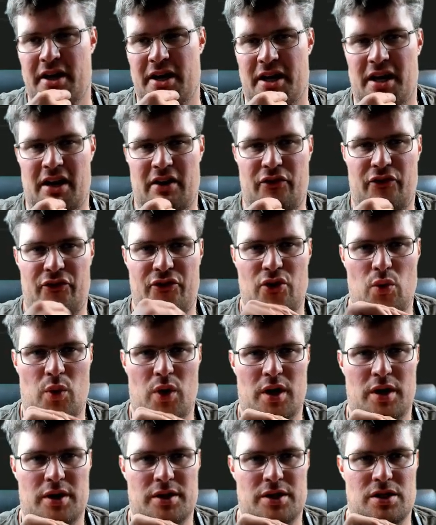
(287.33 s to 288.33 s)
If you
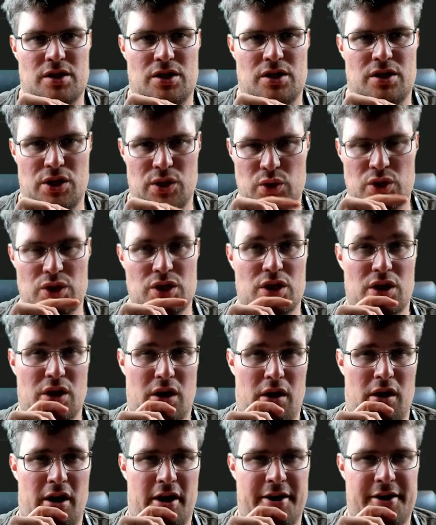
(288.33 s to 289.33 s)
want to use
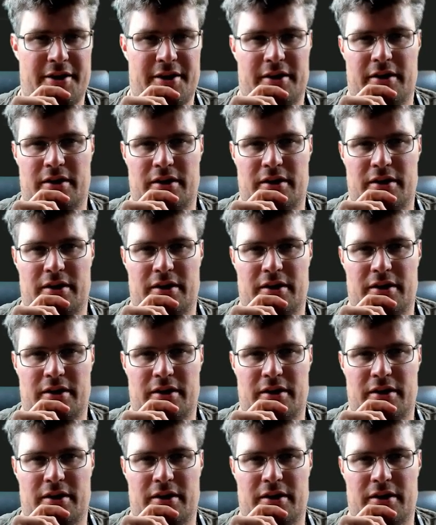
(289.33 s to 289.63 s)
guard,